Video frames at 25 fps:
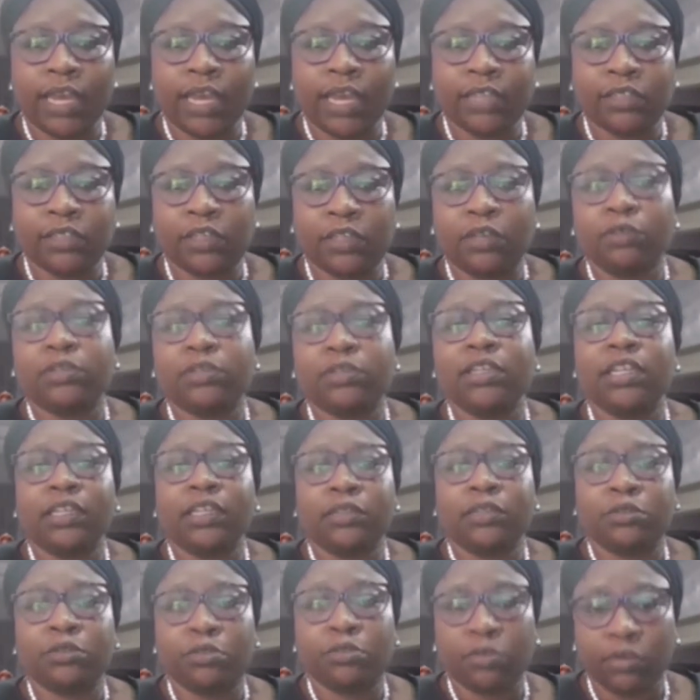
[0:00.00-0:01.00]
executing
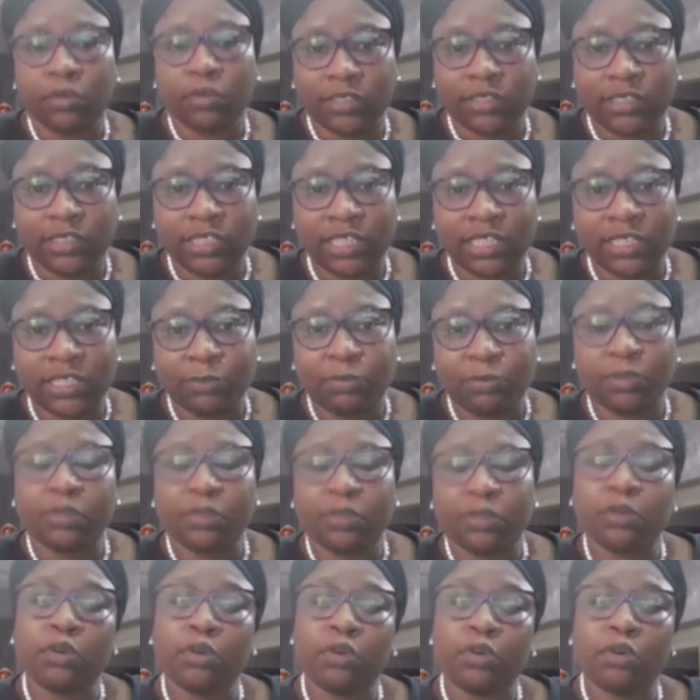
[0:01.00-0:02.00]
a trust deed
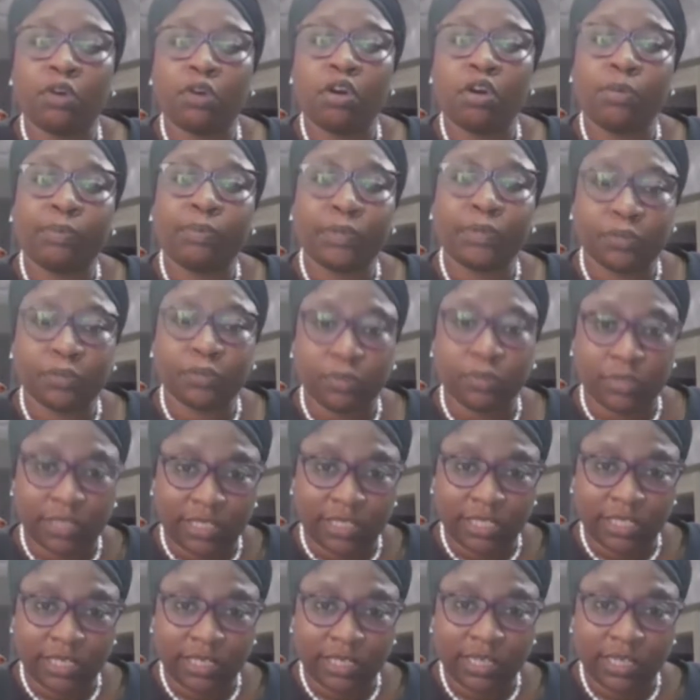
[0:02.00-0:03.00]
with your corporate
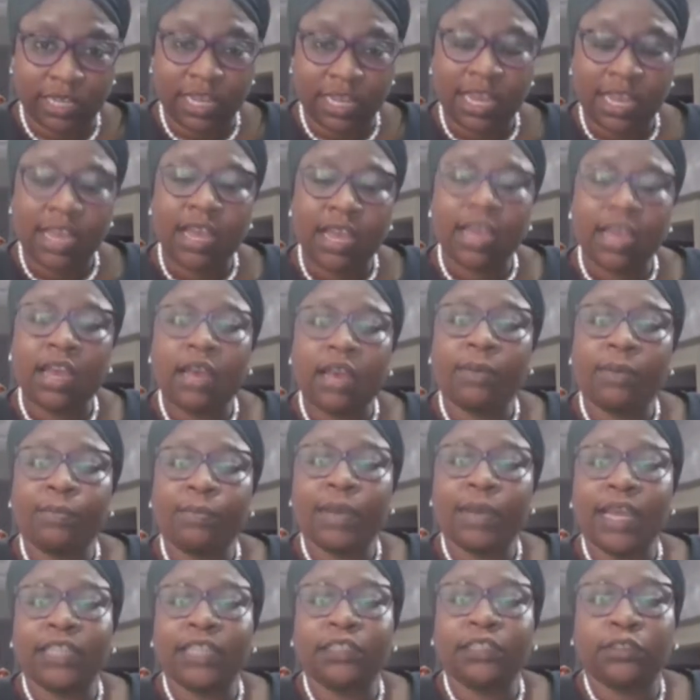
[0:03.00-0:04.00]
trustee.
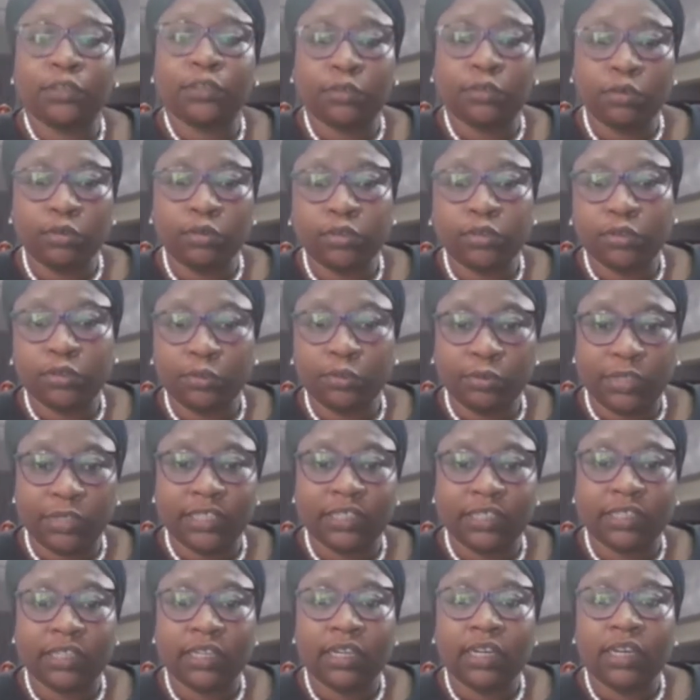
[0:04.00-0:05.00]
By so
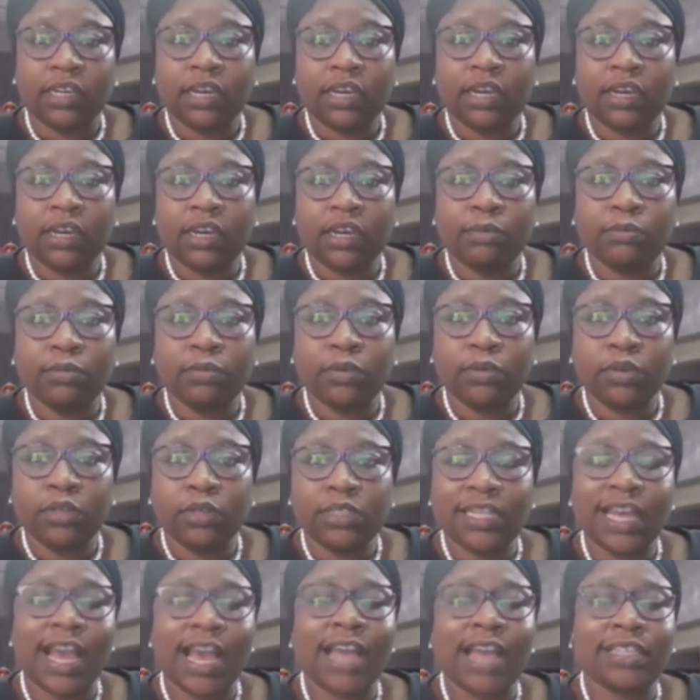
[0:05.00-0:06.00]
doing,
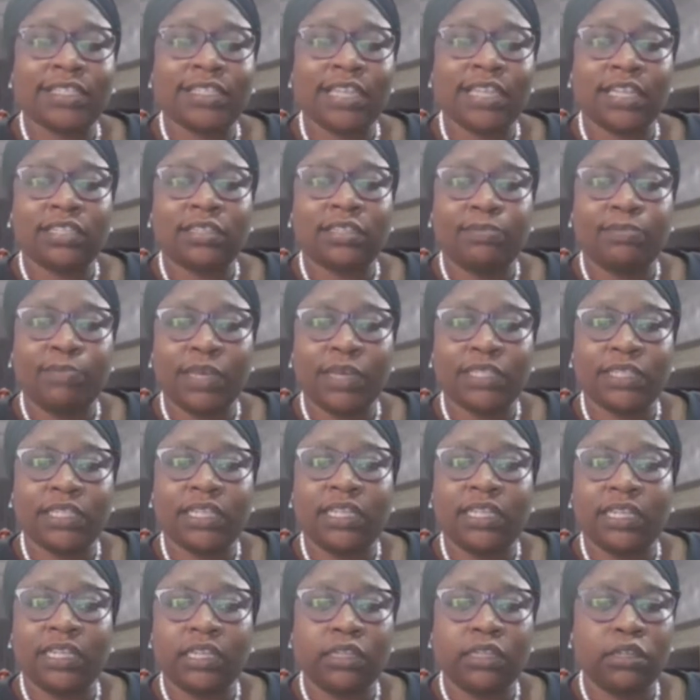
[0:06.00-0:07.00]
the assets
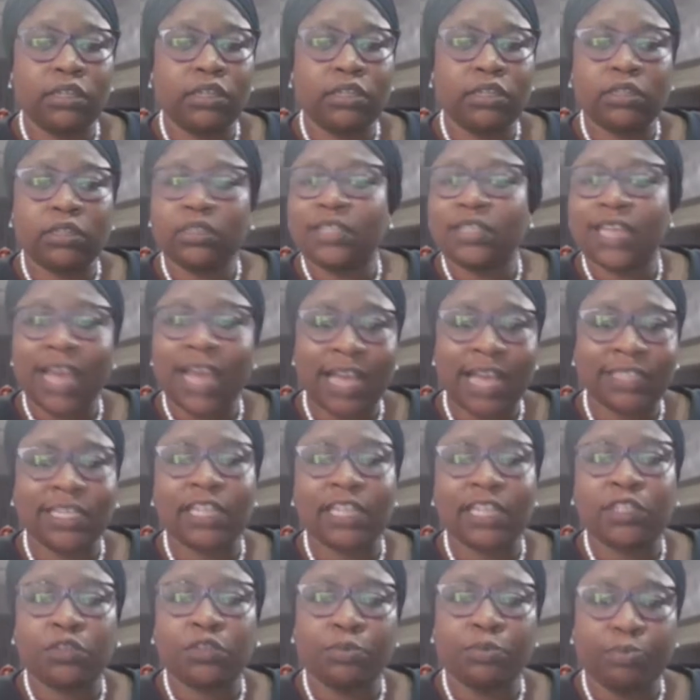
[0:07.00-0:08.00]

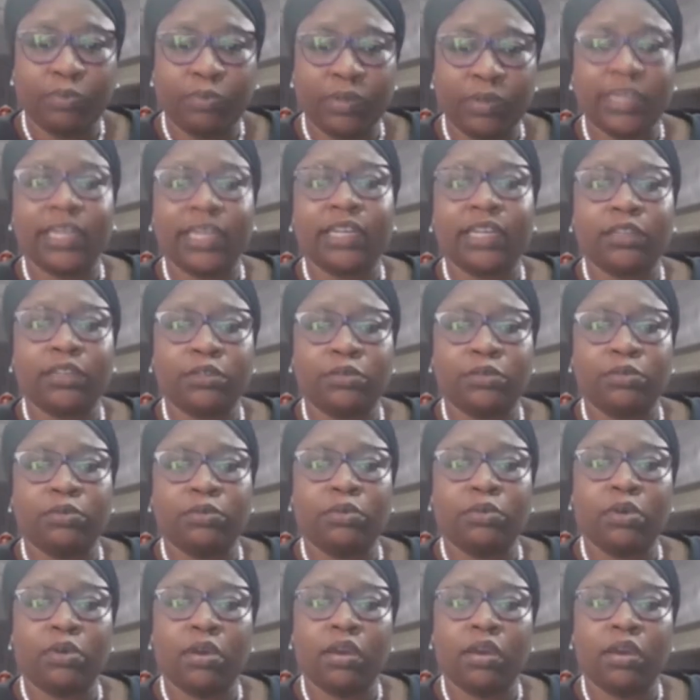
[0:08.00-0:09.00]
you bring
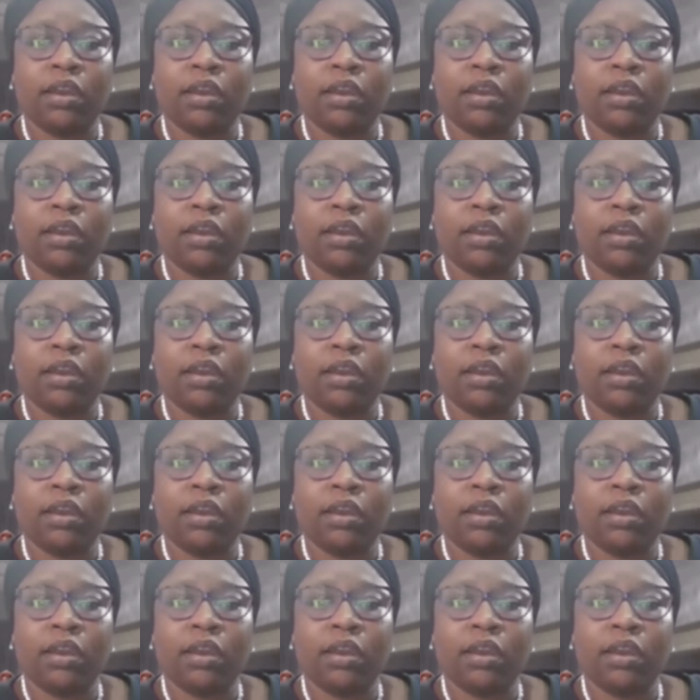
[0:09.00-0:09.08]
into